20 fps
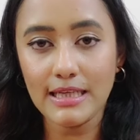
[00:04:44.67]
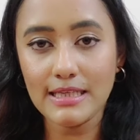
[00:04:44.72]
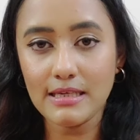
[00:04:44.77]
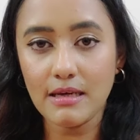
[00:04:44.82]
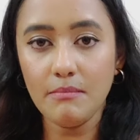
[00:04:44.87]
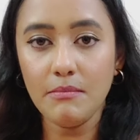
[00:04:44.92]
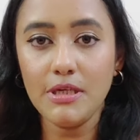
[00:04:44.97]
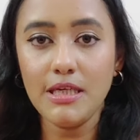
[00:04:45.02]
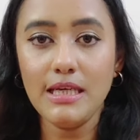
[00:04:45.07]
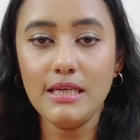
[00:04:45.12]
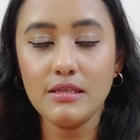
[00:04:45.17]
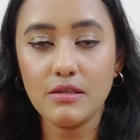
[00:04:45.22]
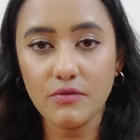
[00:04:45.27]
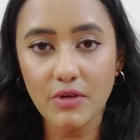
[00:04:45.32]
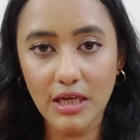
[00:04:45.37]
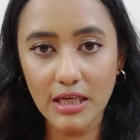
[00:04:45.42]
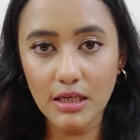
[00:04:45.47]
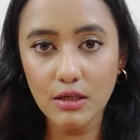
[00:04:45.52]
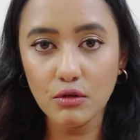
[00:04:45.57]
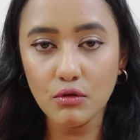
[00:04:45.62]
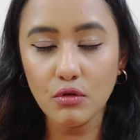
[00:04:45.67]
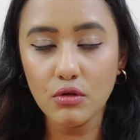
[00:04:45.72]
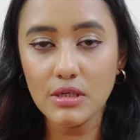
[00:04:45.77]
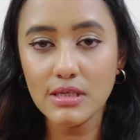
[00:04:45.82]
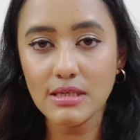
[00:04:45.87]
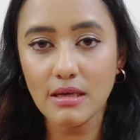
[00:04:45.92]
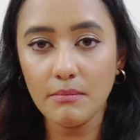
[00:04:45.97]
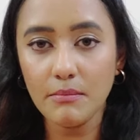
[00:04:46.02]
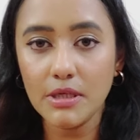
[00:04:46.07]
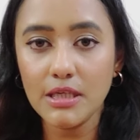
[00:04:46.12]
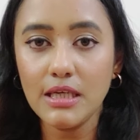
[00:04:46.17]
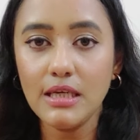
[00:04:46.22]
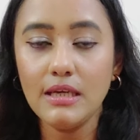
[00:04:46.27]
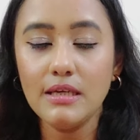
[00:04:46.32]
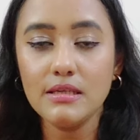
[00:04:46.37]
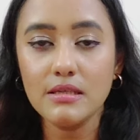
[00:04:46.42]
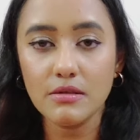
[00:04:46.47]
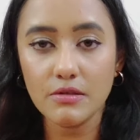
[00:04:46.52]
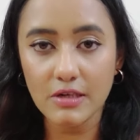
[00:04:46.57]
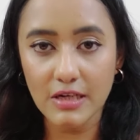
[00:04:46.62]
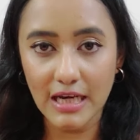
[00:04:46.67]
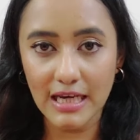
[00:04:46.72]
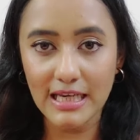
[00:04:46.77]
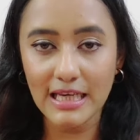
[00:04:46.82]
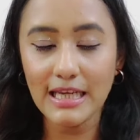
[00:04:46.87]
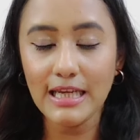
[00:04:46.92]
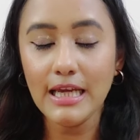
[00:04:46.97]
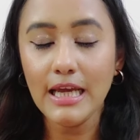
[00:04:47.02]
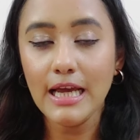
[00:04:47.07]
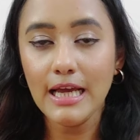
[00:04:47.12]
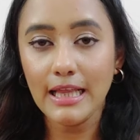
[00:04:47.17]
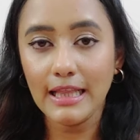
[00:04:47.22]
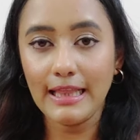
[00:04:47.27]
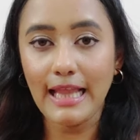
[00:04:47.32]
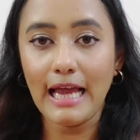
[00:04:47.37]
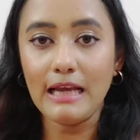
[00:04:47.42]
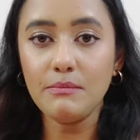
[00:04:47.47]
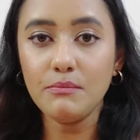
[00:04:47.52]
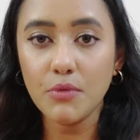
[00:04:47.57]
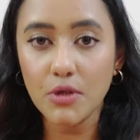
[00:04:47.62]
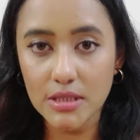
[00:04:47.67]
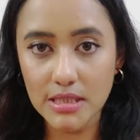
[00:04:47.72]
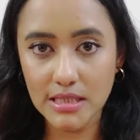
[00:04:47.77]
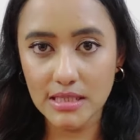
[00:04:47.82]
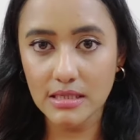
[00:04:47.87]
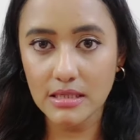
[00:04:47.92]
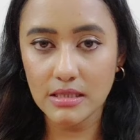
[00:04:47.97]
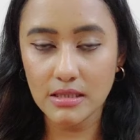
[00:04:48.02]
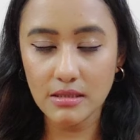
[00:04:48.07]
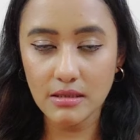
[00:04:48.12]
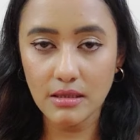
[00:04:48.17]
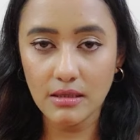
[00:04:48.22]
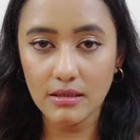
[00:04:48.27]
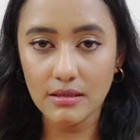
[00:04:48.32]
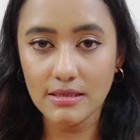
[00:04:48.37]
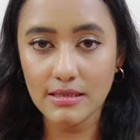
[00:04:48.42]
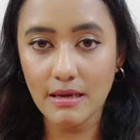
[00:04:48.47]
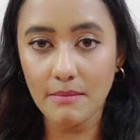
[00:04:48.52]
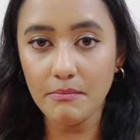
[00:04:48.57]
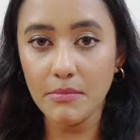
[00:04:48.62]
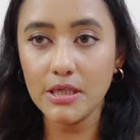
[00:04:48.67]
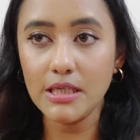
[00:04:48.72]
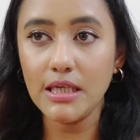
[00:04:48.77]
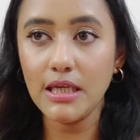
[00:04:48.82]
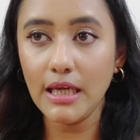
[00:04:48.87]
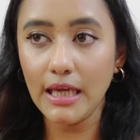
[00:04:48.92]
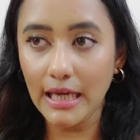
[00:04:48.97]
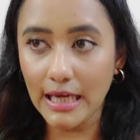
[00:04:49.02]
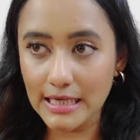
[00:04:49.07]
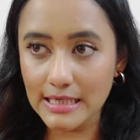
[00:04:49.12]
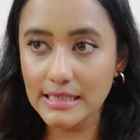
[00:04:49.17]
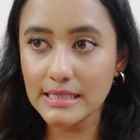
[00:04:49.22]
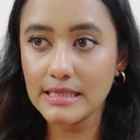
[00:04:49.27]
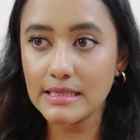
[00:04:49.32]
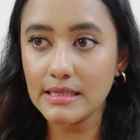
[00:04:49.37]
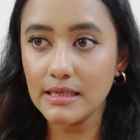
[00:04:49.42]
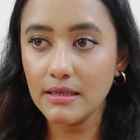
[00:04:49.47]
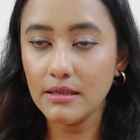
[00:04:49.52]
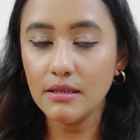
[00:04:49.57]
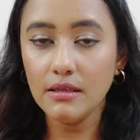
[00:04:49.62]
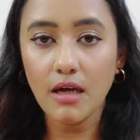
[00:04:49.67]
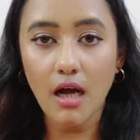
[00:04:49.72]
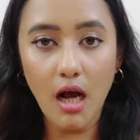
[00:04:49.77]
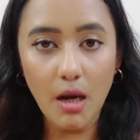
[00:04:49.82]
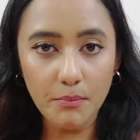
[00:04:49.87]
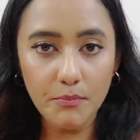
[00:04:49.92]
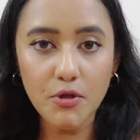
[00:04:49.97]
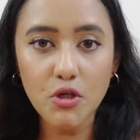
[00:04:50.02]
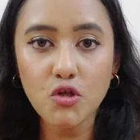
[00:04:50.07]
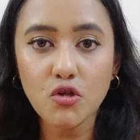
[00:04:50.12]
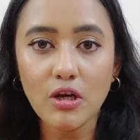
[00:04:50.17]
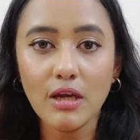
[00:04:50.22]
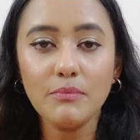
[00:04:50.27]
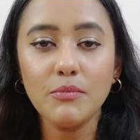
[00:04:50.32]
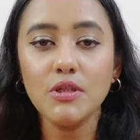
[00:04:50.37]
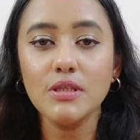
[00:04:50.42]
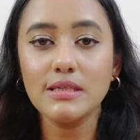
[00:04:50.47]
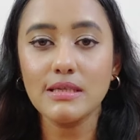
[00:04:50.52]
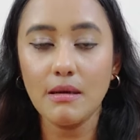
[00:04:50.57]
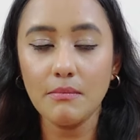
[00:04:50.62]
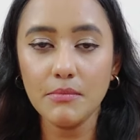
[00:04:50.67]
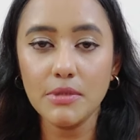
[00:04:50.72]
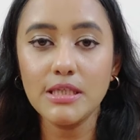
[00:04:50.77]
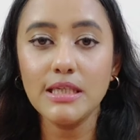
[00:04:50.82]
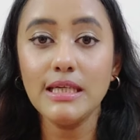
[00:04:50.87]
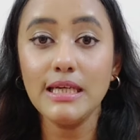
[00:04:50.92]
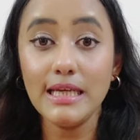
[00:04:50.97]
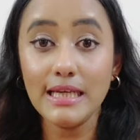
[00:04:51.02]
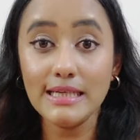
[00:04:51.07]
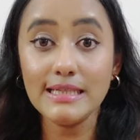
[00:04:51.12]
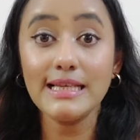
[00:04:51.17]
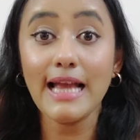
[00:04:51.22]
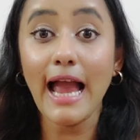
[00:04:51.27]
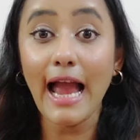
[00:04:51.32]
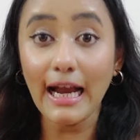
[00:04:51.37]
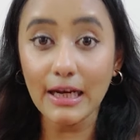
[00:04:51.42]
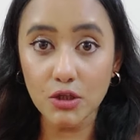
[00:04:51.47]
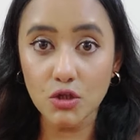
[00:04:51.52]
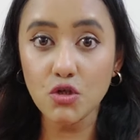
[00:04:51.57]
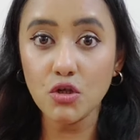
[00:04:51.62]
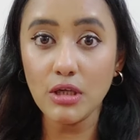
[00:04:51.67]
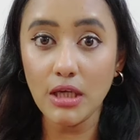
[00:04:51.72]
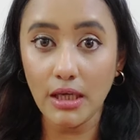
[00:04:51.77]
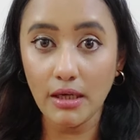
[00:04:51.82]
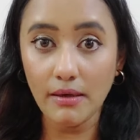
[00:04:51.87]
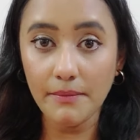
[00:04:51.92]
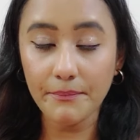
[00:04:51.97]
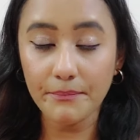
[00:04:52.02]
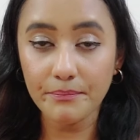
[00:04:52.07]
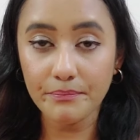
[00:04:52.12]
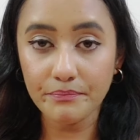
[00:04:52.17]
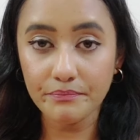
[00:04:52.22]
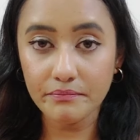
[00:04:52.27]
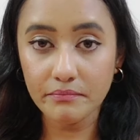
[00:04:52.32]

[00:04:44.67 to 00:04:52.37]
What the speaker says: that somebody is really good, somebody is really that person, somebody is appreciable, somebody is actually